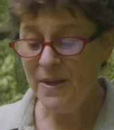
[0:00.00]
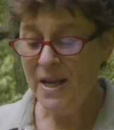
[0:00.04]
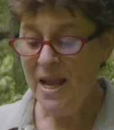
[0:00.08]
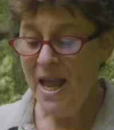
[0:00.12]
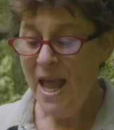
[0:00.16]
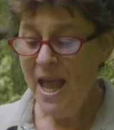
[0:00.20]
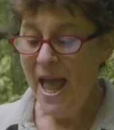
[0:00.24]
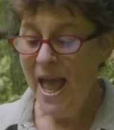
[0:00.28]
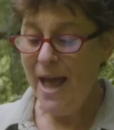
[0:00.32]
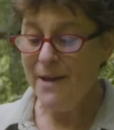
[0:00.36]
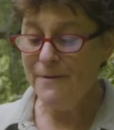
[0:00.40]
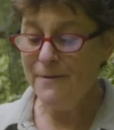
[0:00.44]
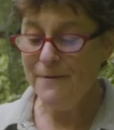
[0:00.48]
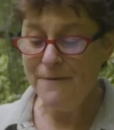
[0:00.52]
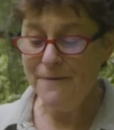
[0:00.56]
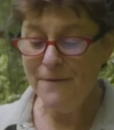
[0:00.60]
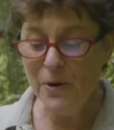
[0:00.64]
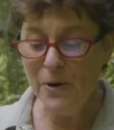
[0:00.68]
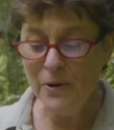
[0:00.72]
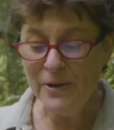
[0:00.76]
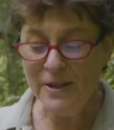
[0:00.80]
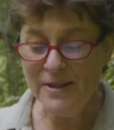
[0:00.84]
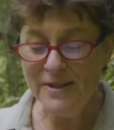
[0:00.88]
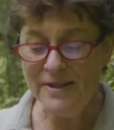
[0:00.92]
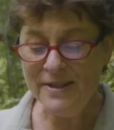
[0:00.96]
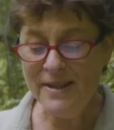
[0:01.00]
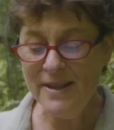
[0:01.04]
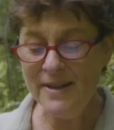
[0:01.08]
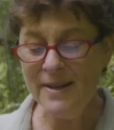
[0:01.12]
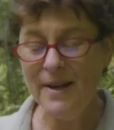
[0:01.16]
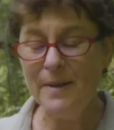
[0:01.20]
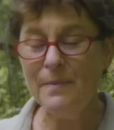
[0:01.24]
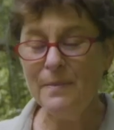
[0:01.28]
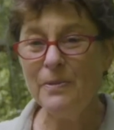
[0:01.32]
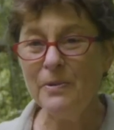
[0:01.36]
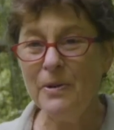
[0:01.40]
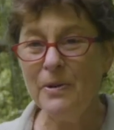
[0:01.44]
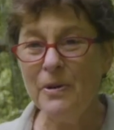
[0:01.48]
And focusing
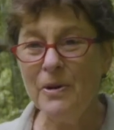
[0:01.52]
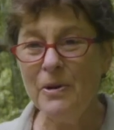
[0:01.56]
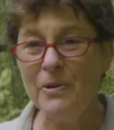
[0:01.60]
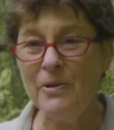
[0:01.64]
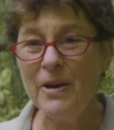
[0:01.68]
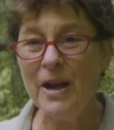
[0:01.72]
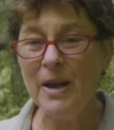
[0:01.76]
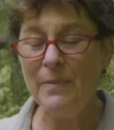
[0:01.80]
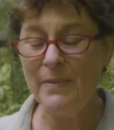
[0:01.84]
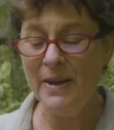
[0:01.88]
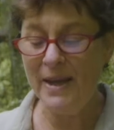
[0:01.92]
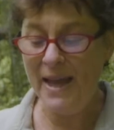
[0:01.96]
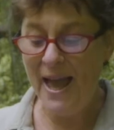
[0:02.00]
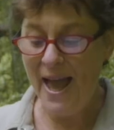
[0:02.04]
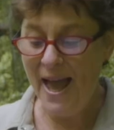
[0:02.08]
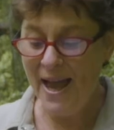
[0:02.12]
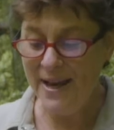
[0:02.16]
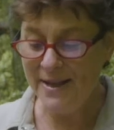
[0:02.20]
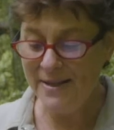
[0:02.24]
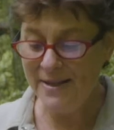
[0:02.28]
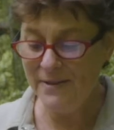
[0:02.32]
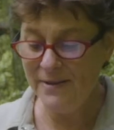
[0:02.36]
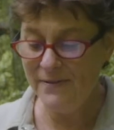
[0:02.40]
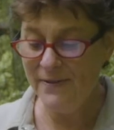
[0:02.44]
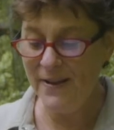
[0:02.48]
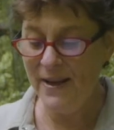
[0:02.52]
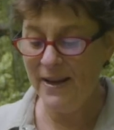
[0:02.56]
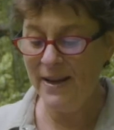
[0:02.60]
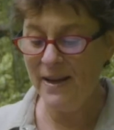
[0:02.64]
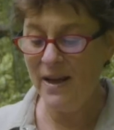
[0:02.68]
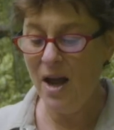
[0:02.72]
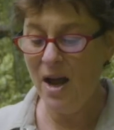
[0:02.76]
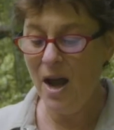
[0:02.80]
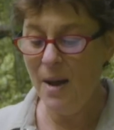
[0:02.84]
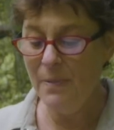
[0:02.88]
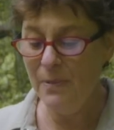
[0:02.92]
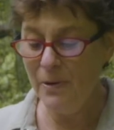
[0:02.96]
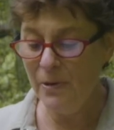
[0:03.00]
on programming, activating,
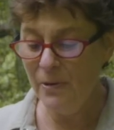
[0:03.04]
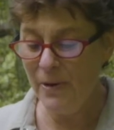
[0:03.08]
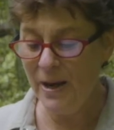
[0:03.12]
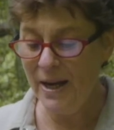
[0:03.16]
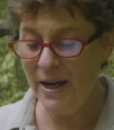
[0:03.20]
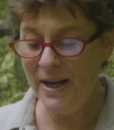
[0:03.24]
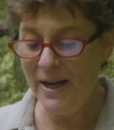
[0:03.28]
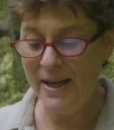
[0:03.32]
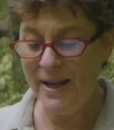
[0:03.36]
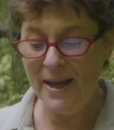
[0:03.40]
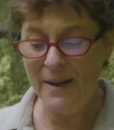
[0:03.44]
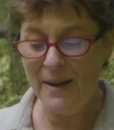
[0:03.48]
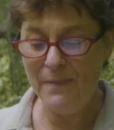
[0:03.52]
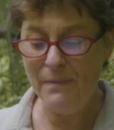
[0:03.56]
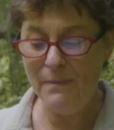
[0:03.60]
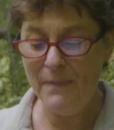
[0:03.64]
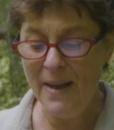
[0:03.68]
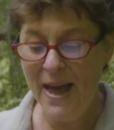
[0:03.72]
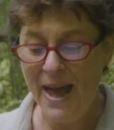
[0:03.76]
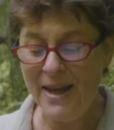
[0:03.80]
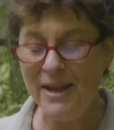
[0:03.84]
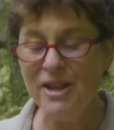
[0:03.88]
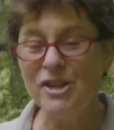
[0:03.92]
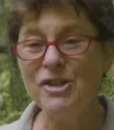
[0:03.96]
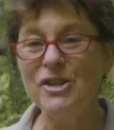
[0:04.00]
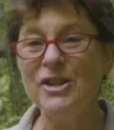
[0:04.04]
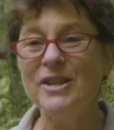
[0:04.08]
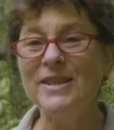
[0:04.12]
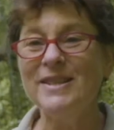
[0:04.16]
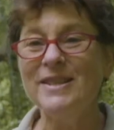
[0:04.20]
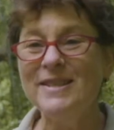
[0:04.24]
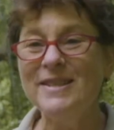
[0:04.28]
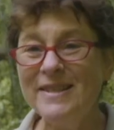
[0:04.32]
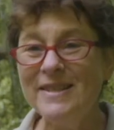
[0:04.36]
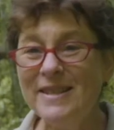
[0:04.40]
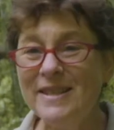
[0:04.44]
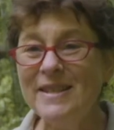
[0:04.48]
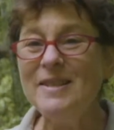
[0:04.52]
upgrading, and managing a
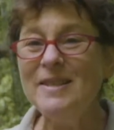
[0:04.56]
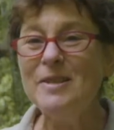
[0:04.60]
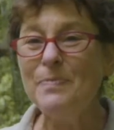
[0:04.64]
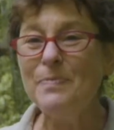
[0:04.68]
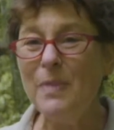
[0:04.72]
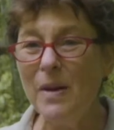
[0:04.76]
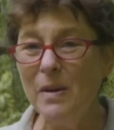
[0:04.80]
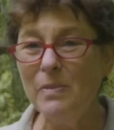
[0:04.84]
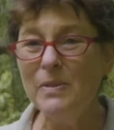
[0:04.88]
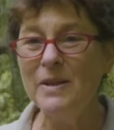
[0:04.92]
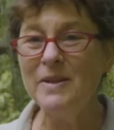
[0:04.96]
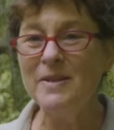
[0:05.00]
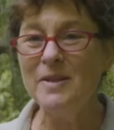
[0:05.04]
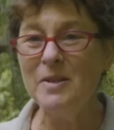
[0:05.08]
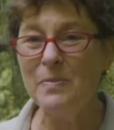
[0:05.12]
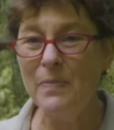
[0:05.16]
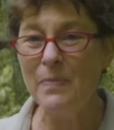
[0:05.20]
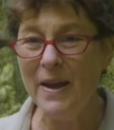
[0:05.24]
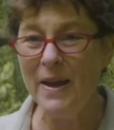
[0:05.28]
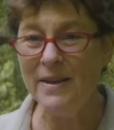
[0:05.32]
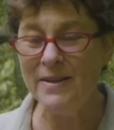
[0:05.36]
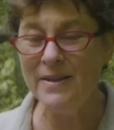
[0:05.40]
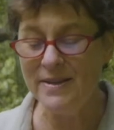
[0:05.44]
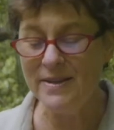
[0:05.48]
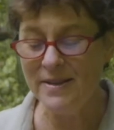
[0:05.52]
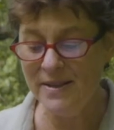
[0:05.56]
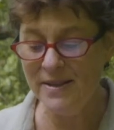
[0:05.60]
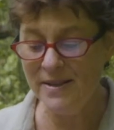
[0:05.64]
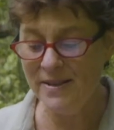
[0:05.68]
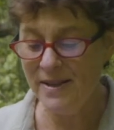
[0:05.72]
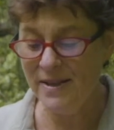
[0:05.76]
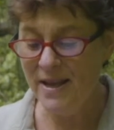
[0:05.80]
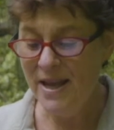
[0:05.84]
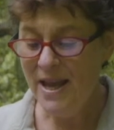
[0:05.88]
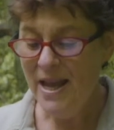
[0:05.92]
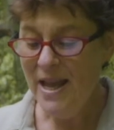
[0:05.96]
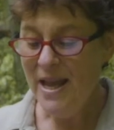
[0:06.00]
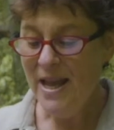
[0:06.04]
city's public spaces
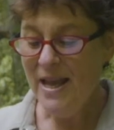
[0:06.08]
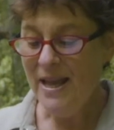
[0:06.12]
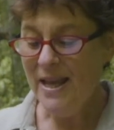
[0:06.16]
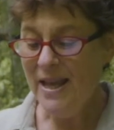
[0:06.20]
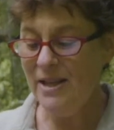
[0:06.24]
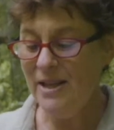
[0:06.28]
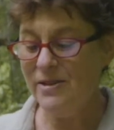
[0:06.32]
is the